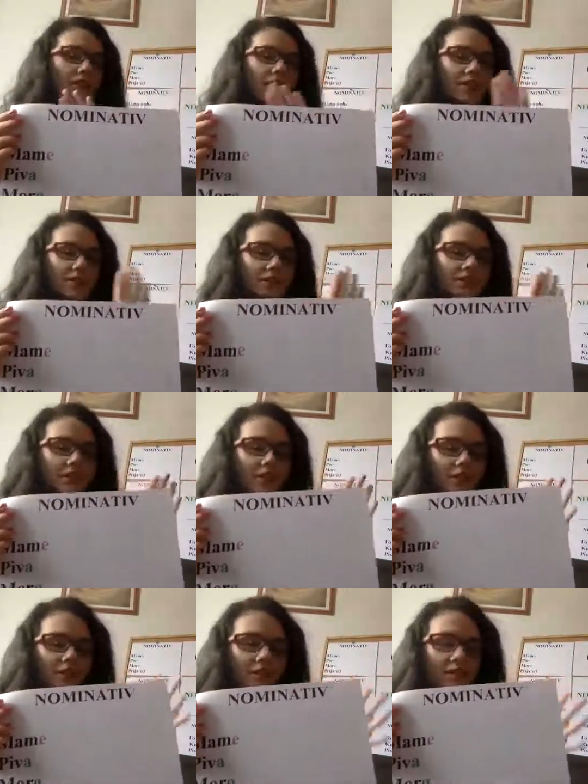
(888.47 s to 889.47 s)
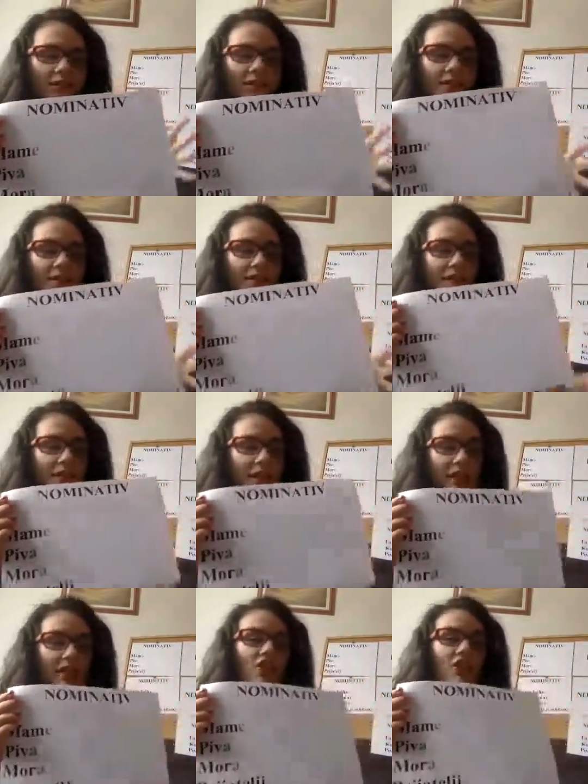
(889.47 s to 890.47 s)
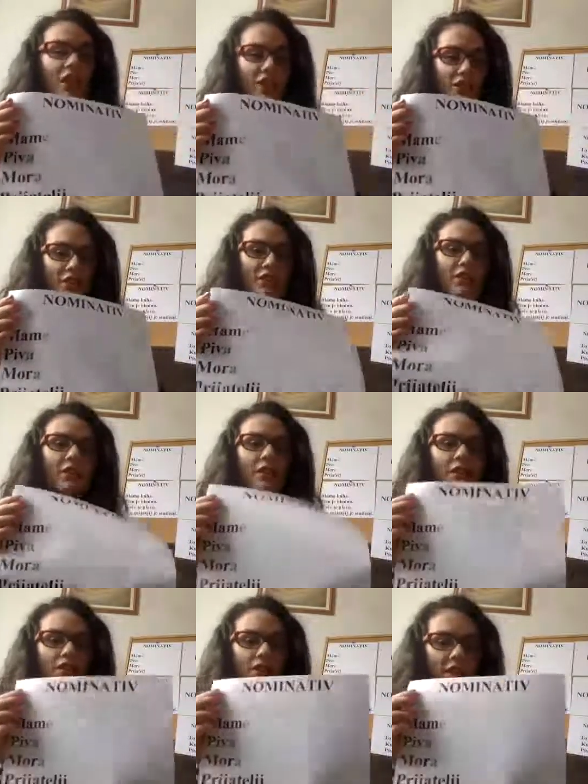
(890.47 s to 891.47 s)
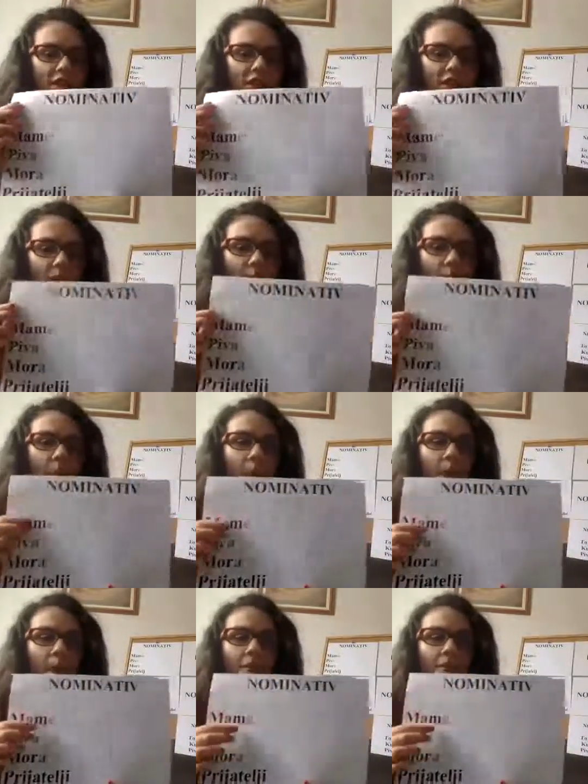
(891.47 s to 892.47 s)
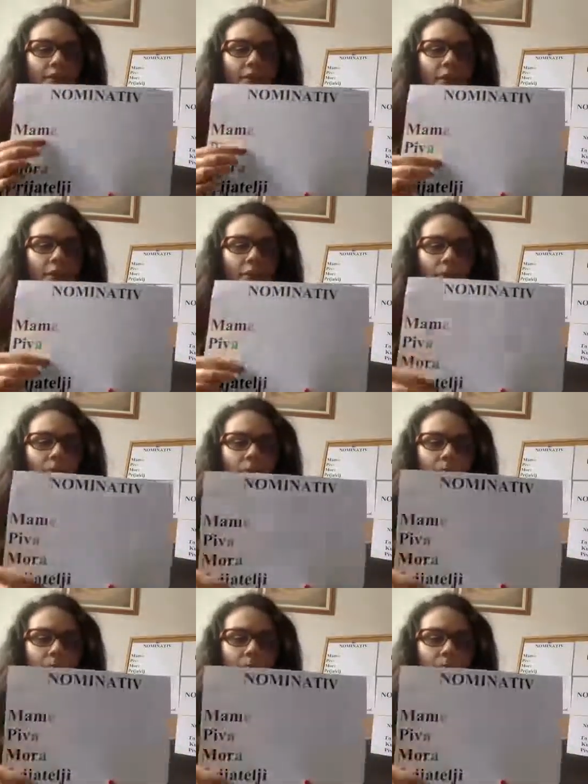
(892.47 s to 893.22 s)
it's not gonna change the gender if